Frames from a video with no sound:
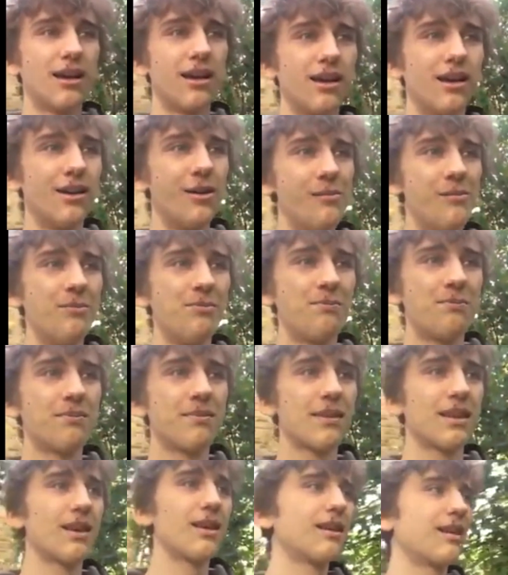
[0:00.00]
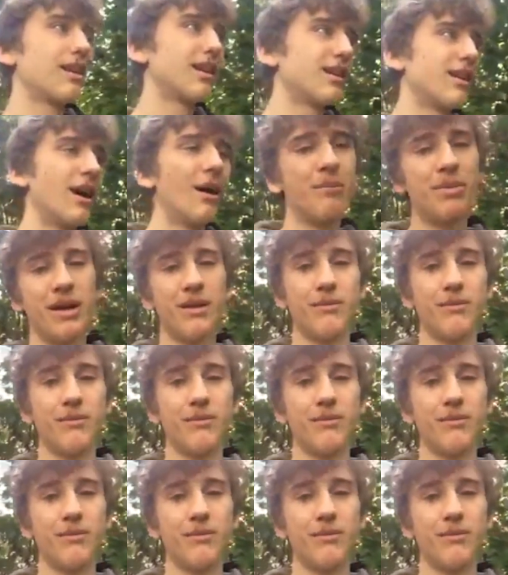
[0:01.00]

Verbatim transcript: A bit